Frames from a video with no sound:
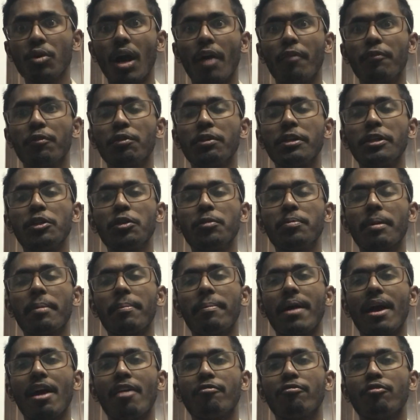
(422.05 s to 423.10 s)
how you need to
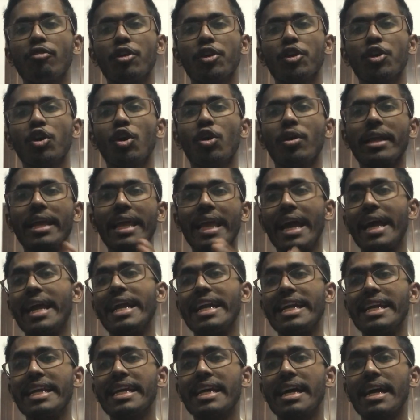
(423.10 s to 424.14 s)
prepare for your
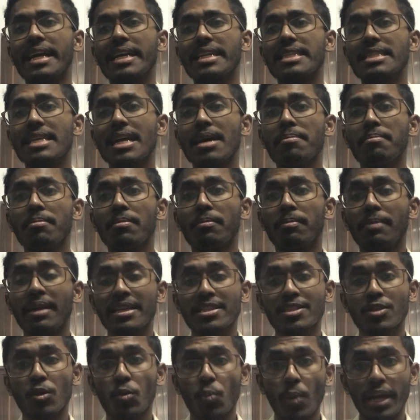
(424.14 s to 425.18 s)
AIAT ka exam
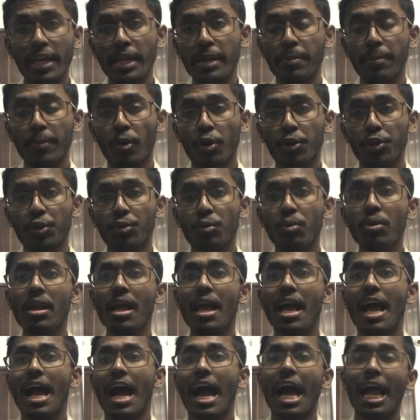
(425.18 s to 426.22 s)
plays a very important role.
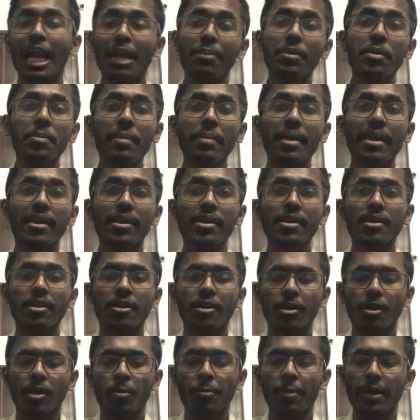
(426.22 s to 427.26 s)
I'll be making
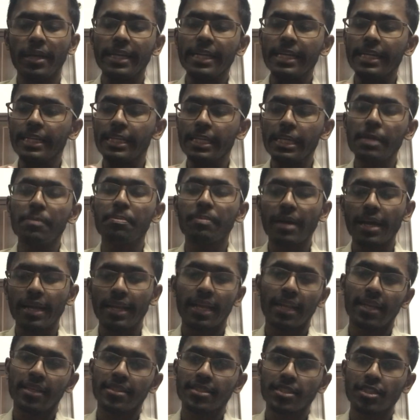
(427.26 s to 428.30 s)
a very deep
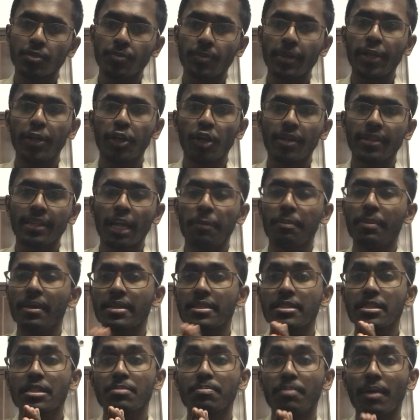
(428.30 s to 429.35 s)
analysis video on that
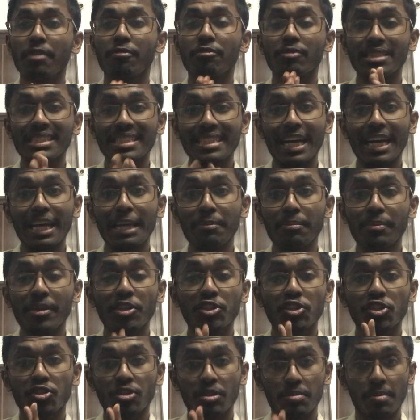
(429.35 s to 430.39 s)
basis, but for the time being,
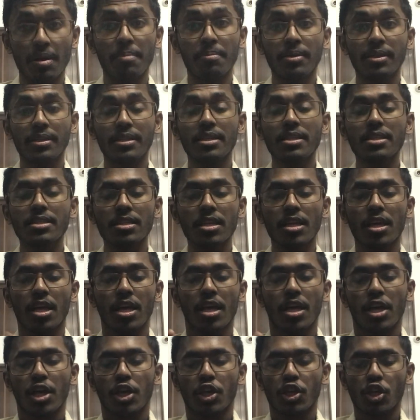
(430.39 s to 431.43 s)
just remember this.
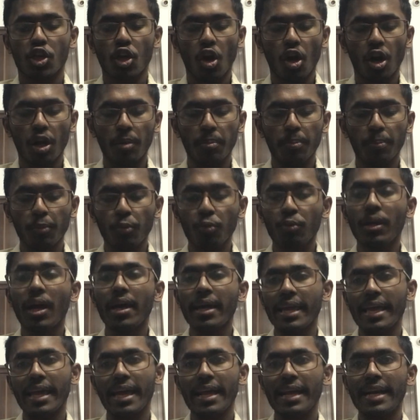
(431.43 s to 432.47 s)
Your pura
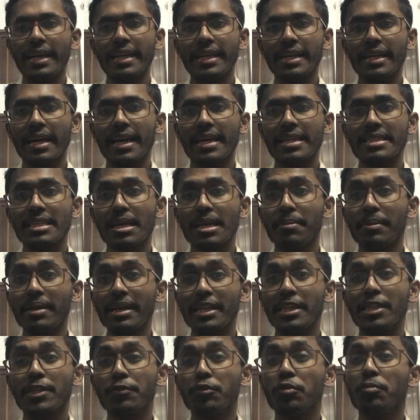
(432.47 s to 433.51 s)
AIAT ka exam
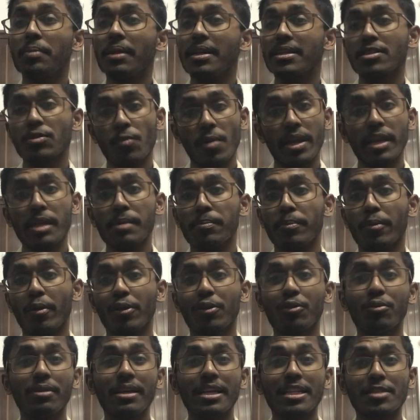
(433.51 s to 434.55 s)
interview plays a very
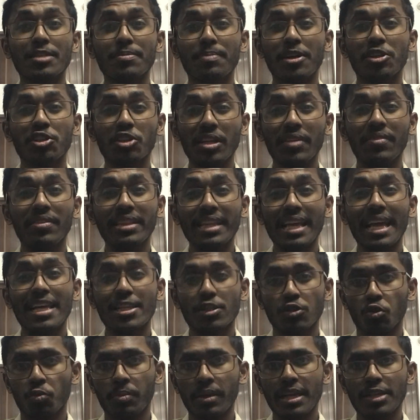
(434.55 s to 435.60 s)
important role, especially even the
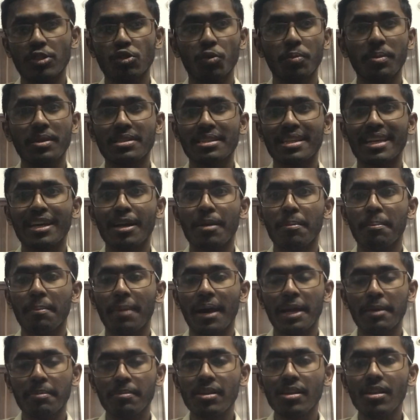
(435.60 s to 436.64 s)
SOP. SOP is like a
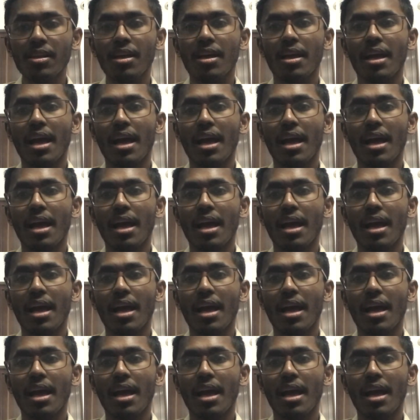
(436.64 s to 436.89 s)
Bible.